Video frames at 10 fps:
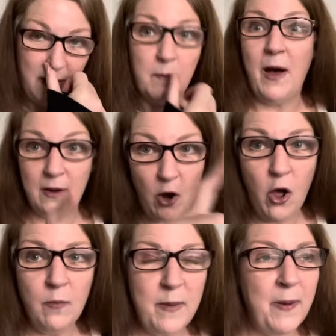But I got
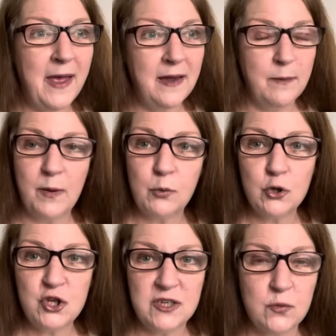all my paint and my
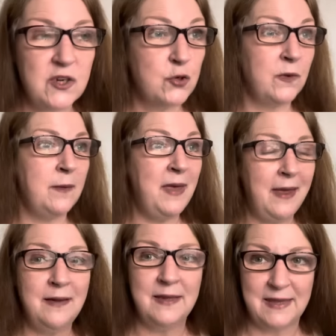brushes, which were the
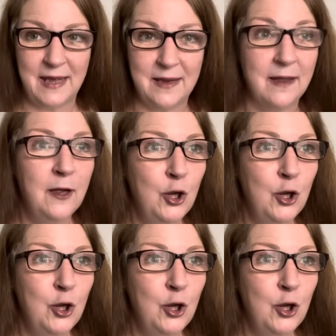main thing,